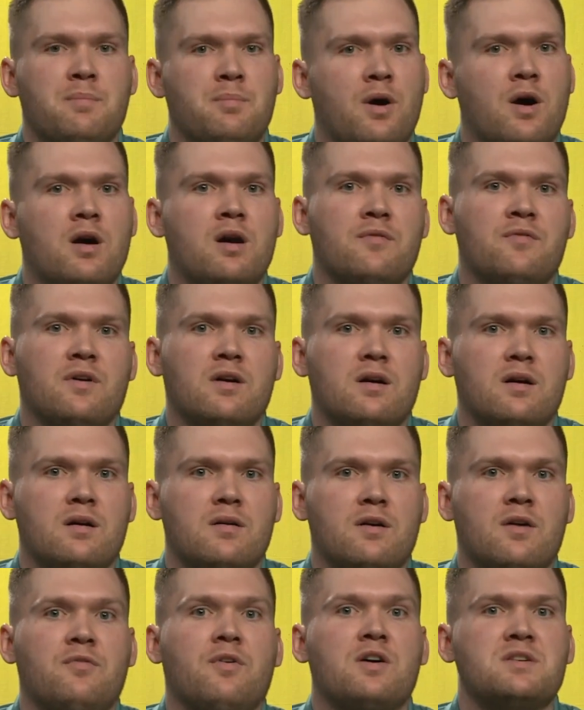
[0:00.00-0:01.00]
be a part of
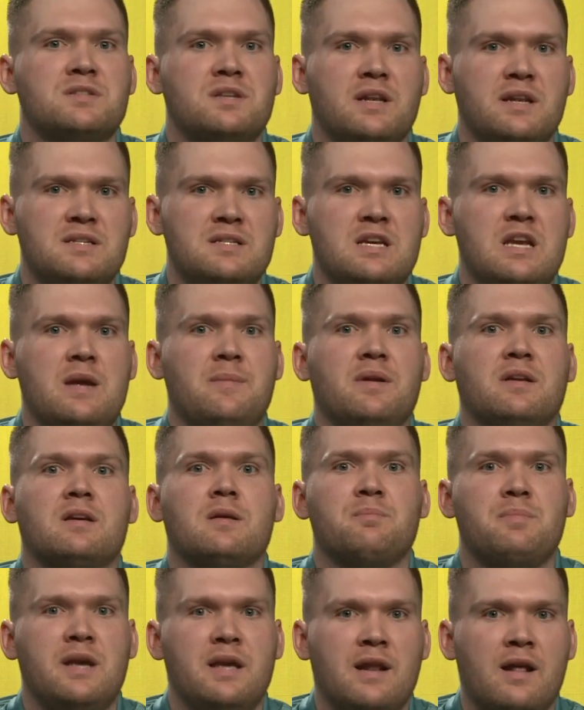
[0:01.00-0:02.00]
a varsity team and
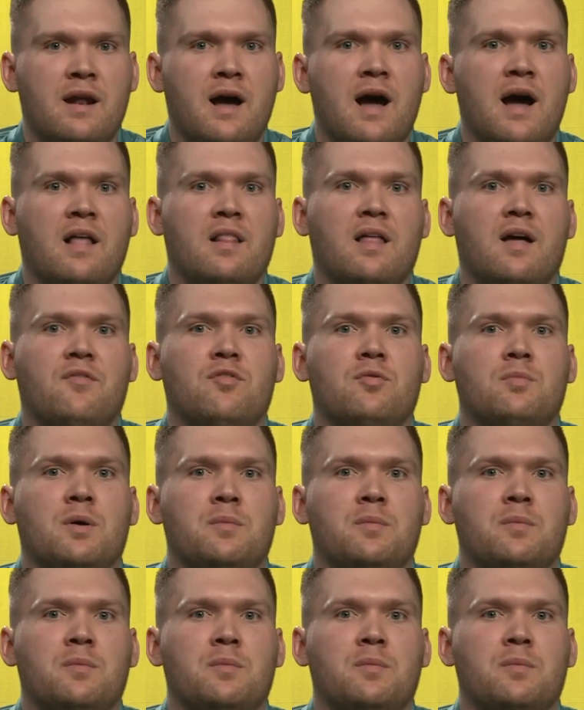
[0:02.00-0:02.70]
compete at a high level,